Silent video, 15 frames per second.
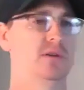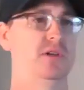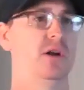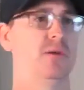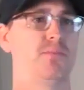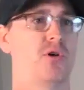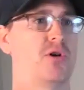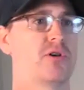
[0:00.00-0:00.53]

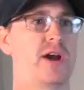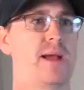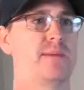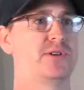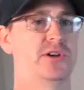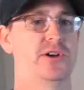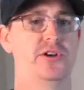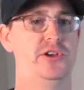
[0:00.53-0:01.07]

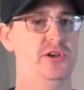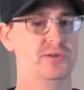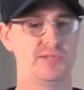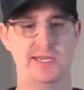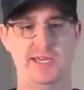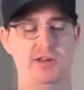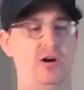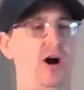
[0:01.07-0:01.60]
programs that you're
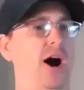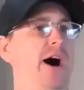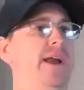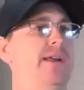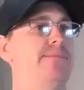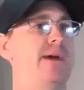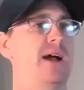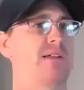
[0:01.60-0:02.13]
using, it'll
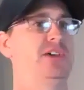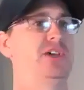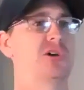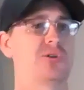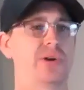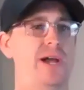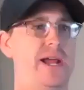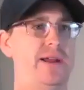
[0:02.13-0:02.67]
automatically
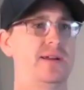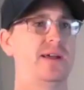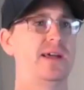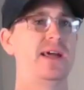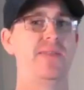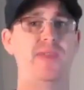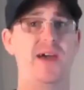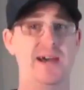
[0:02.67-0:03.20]
create
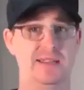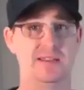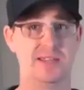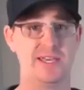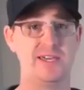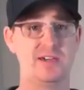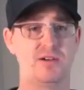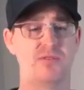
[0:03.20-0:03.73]
that
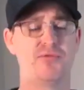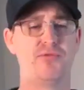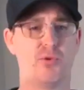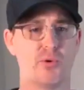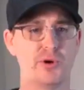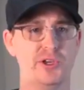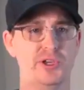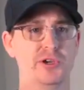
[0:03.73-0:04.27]
link
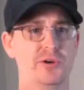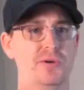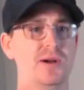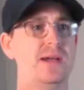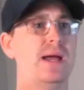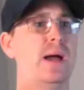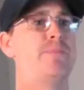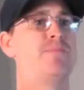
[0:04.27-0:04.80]
for you.
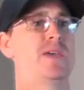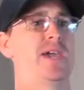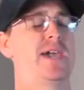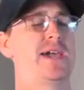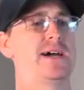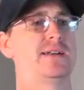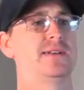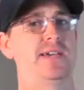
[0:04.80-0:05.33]

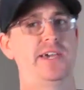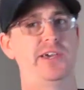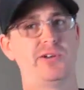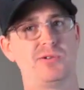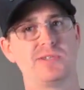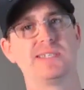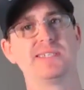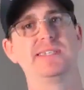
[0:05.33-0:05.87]
And
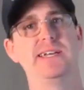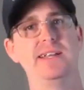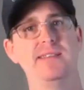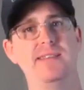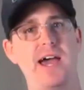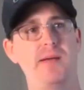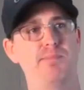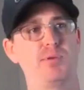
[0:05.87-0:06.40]
it'll send
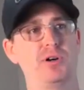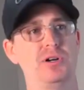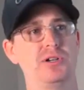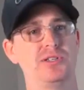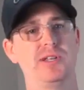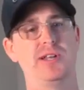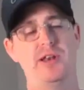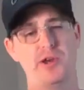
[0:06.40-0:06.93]
that
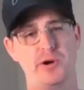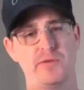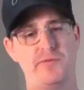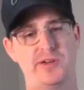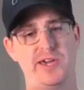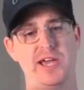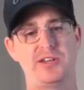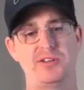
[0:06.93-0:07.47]
person a
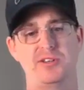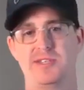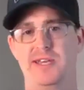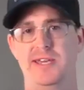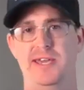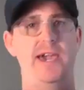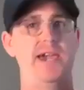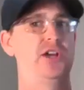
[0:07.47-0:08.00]
notification
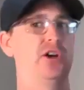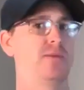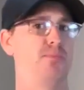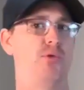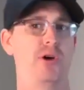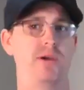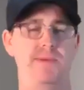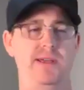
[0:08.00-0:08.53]
saying, hey, your
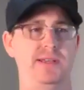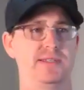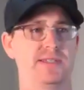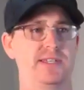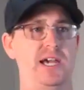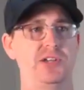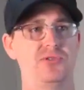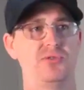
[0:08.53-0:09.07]
appointment is
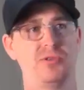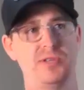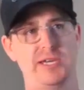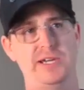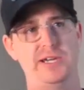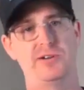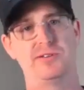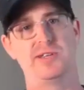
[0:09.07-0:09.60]
scheduled.
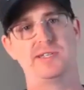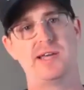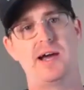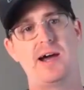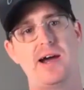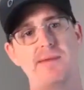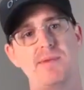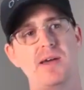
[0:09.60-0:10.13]
Here's the
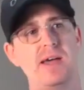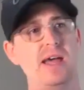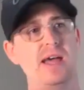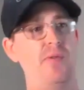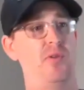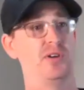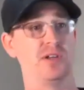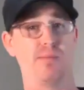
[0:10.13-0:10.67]
time.
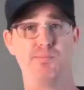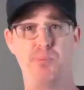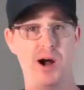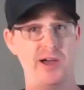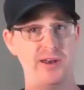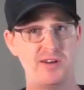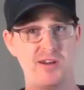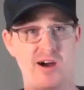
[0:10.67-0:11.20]
There's a
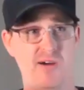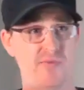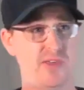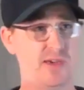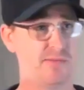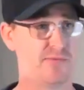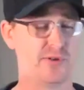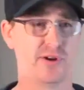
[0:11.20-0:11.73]
button on
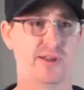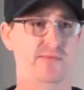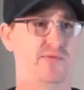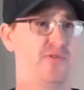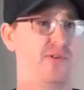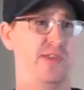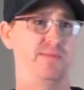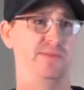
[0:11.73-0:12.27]
them for
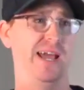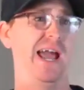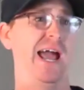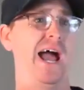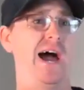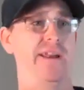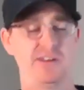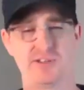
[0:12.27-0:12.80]
them to
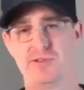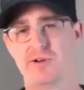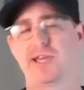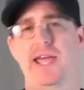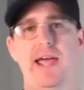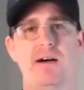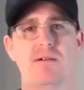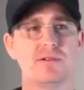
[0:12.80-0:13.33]
add it to their
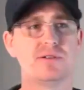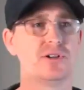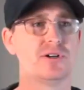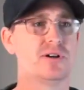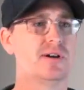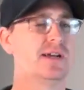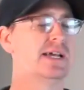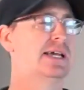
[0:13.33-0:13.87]

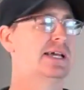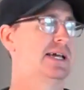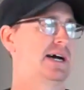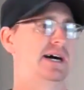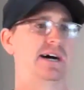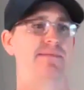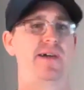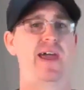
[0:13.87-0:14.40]
calendar.
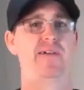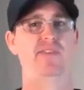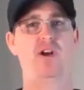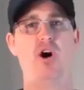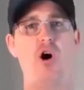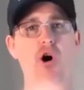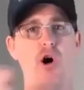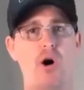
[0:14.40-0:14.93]
And then
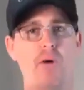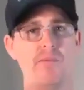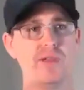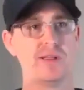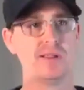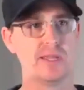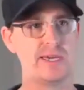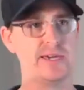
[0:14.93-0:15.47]
all the
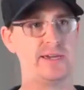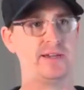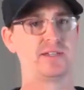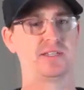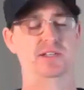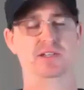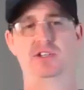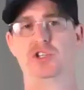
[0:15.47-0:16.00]

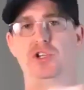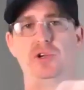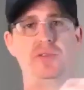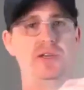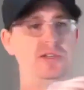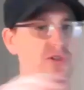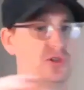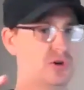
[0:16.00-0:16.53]
links to
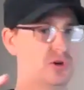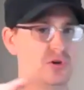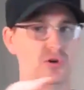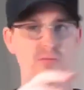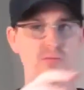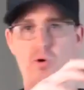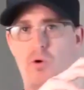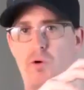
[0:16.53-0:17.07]
the
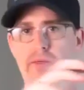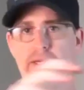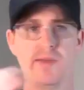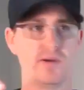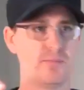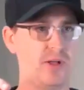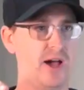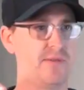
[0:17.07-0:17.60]
Zoom or the
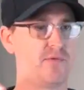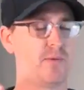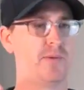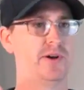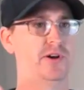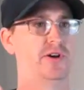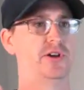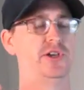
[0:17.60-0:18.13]
other platform
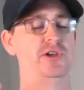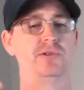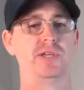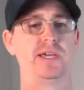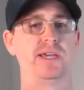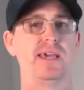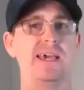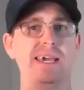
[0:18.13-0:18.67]
that you're
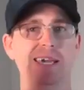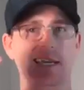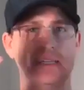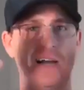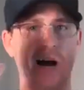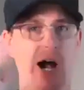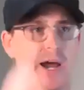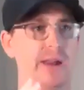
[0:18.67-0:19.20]
using is
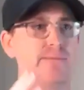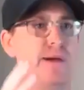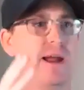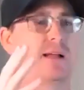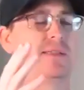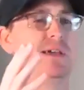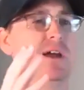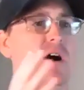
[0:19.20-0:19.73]

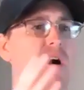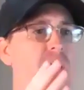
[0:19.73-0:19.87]
automatically on